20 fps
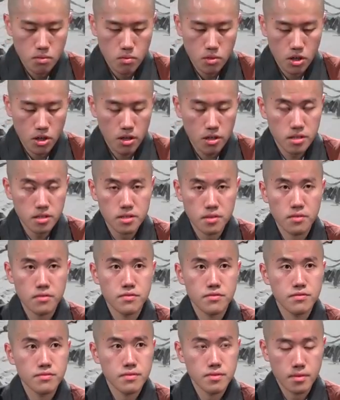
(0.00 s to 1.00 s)
Regardless
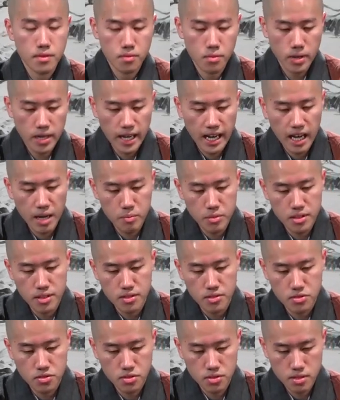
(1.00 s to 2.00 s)
of what
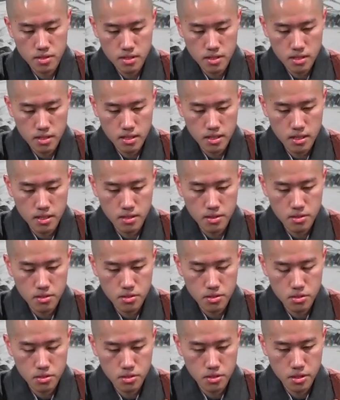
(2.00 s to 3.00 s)
happens
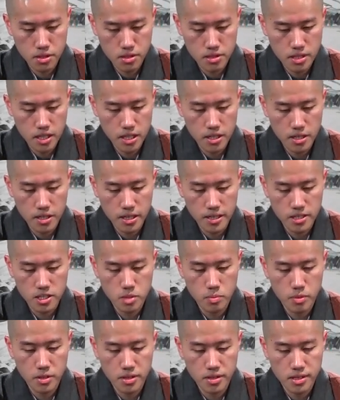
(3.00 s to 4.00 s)
during your day-to-day
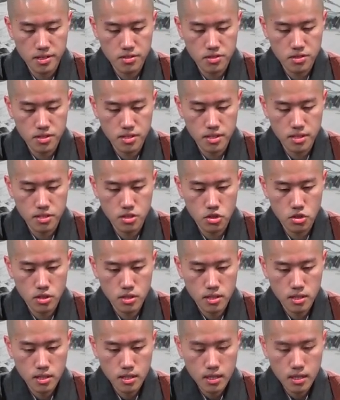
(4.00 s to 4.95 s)
experiences,